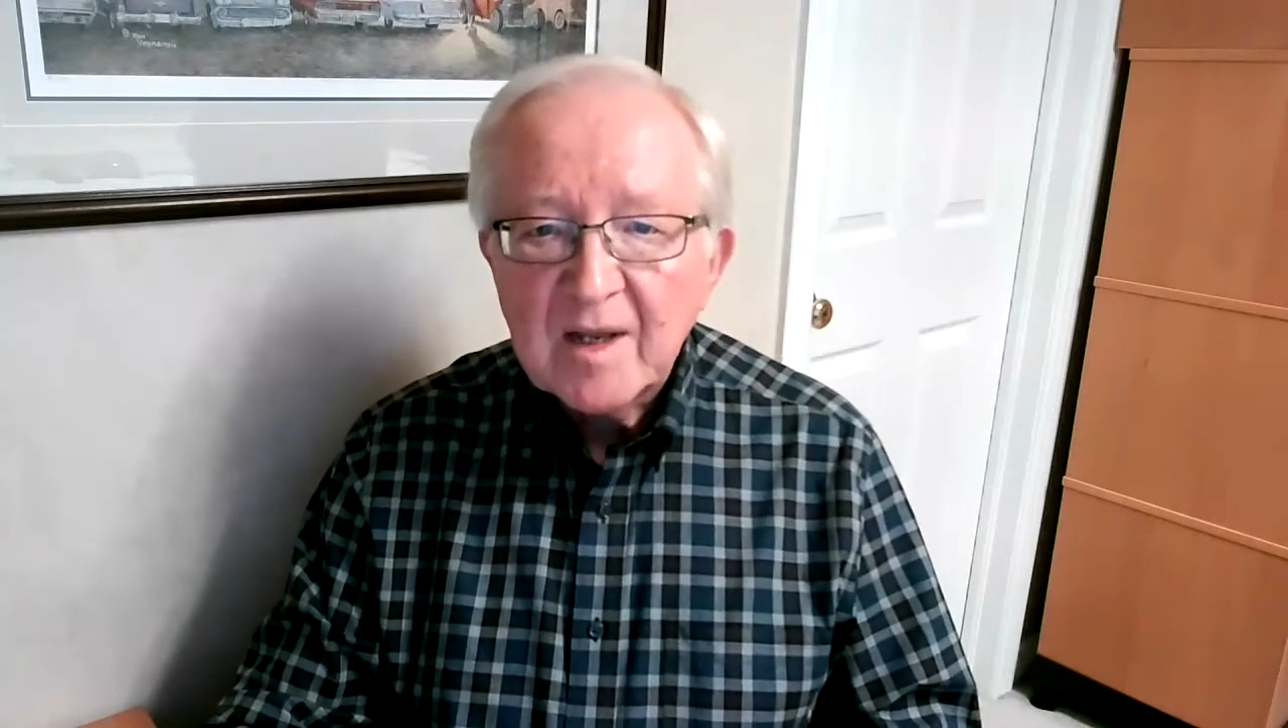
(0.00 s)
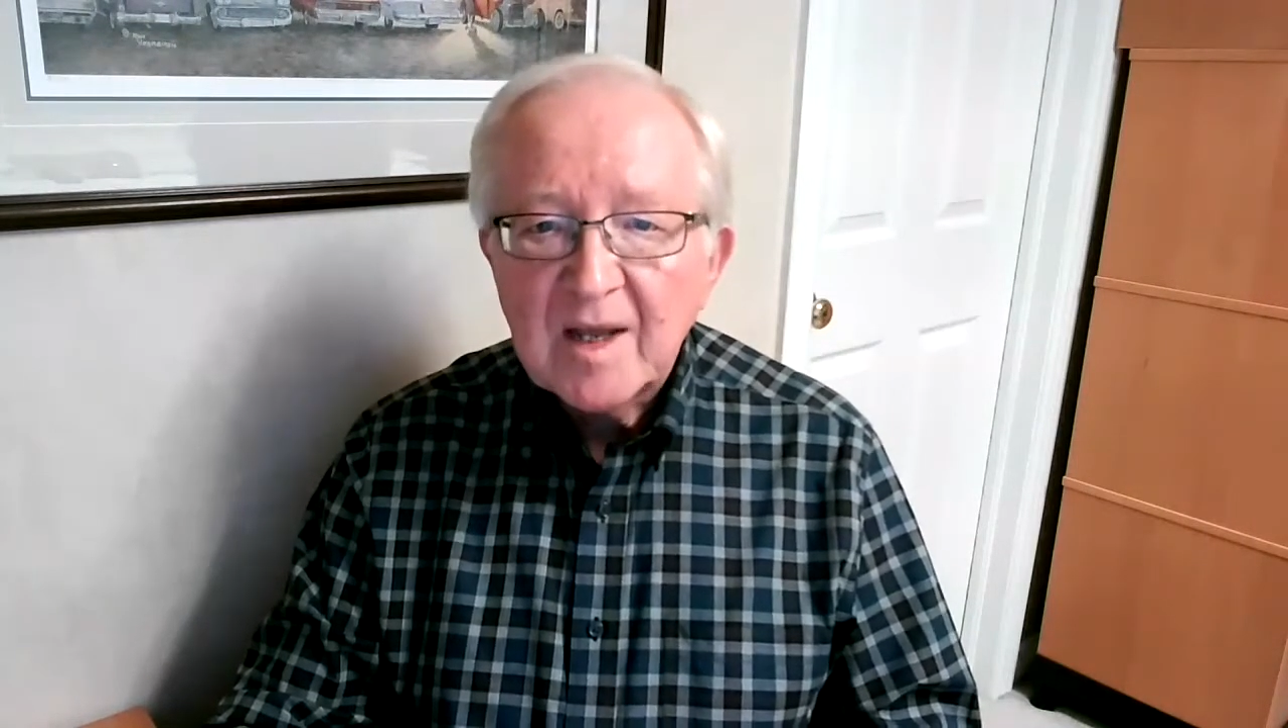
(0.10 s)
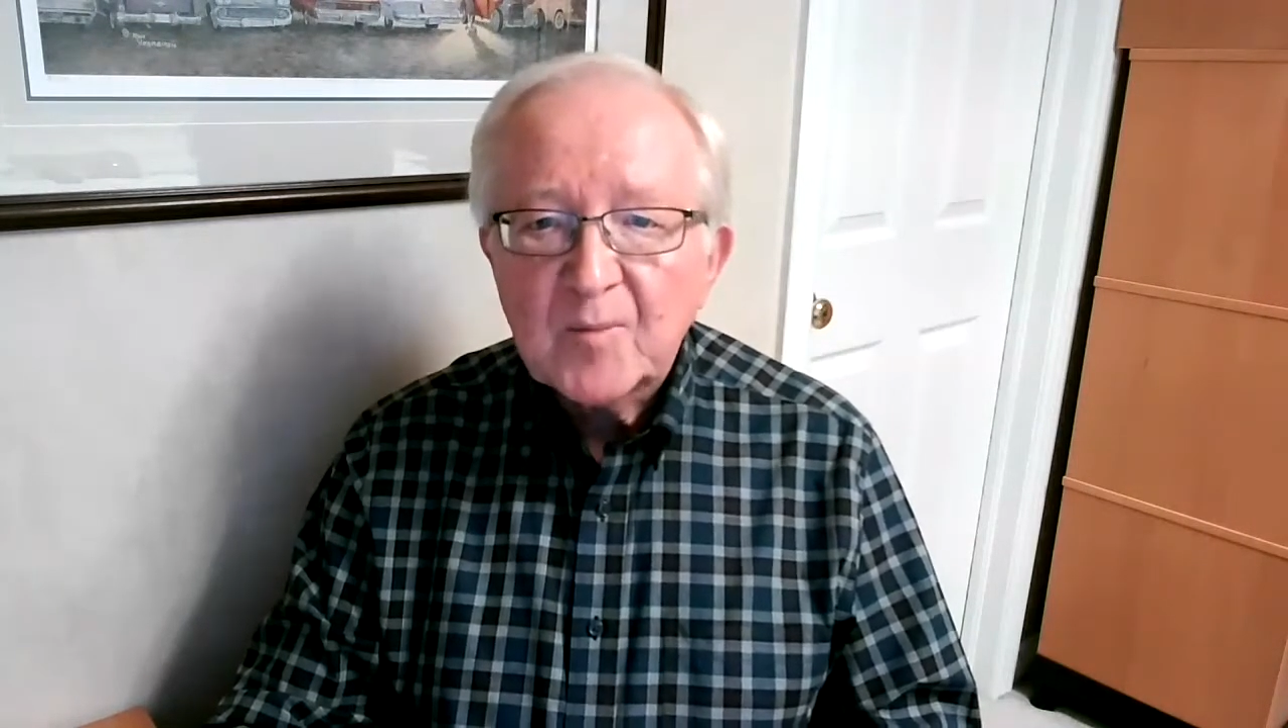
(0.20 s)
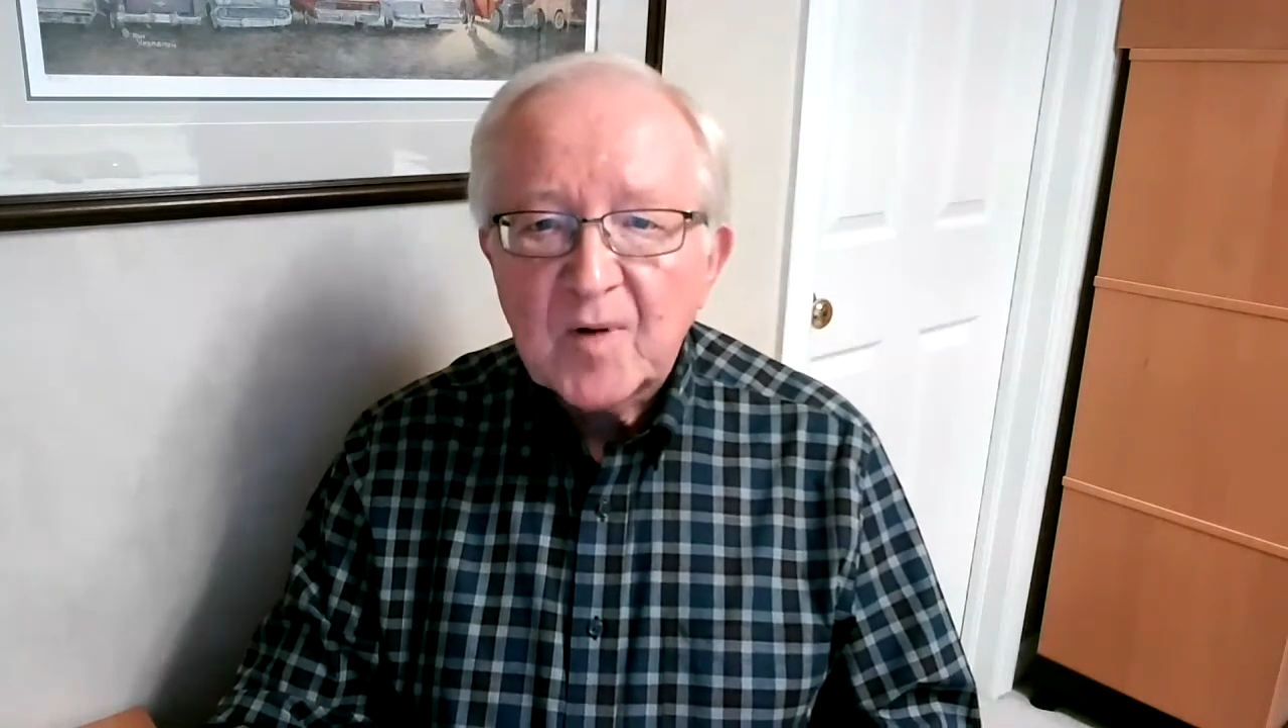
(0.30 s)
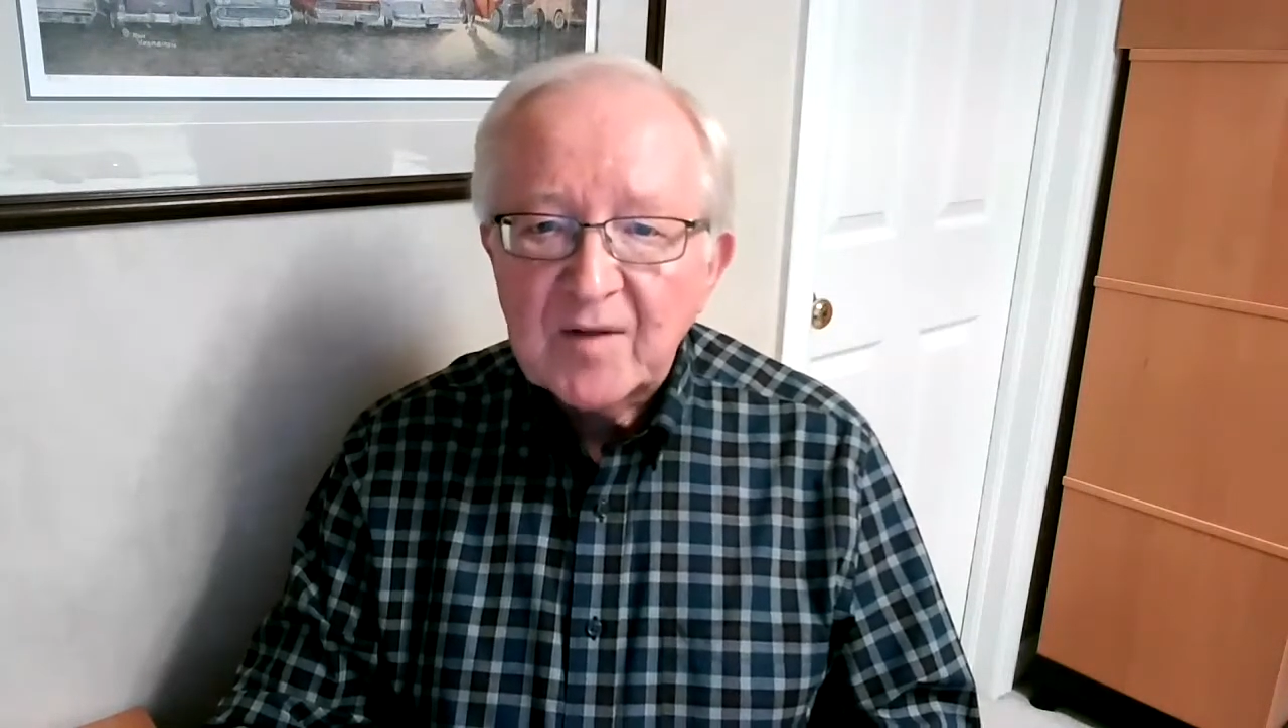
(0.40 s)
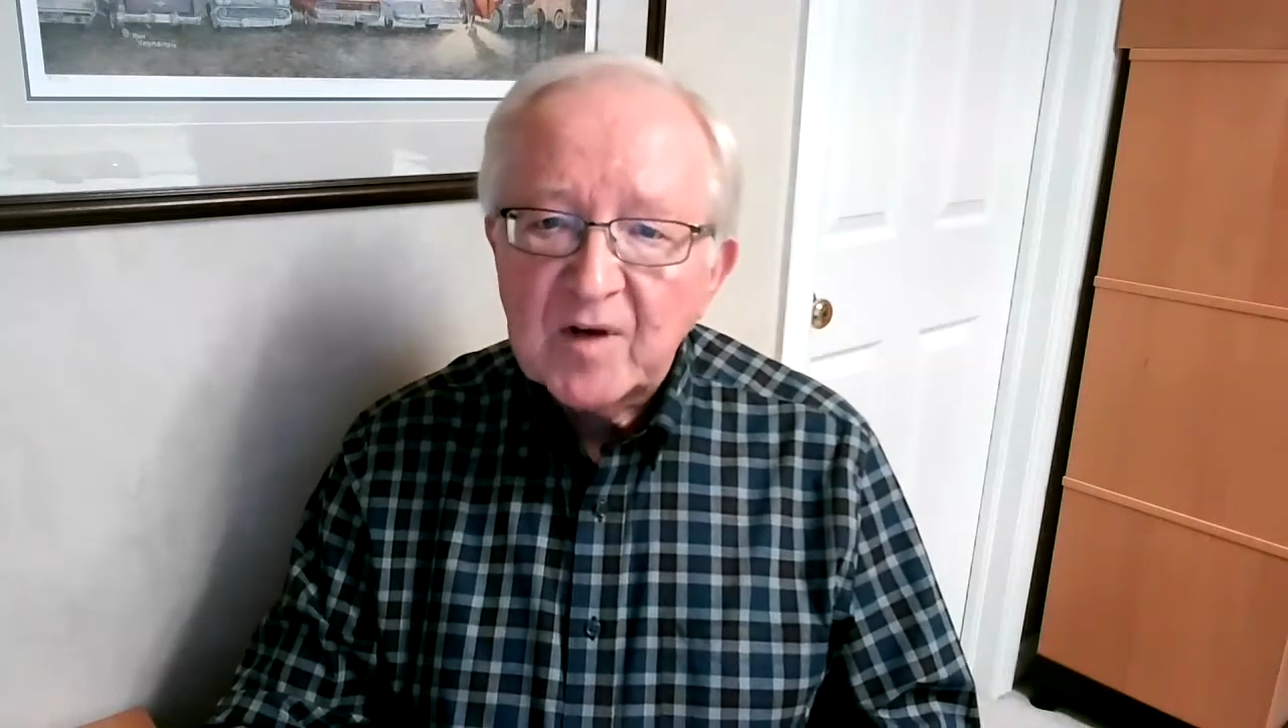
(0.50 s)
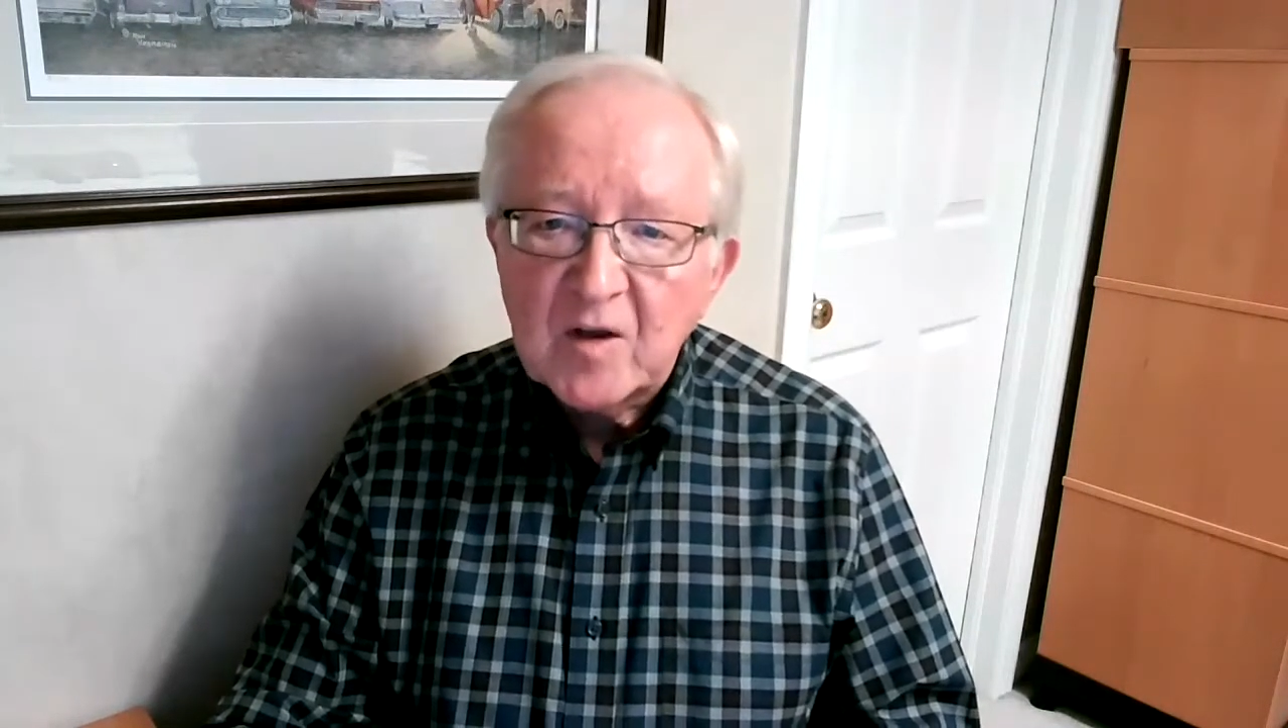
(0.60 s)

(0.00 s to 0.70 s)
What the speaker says: and privately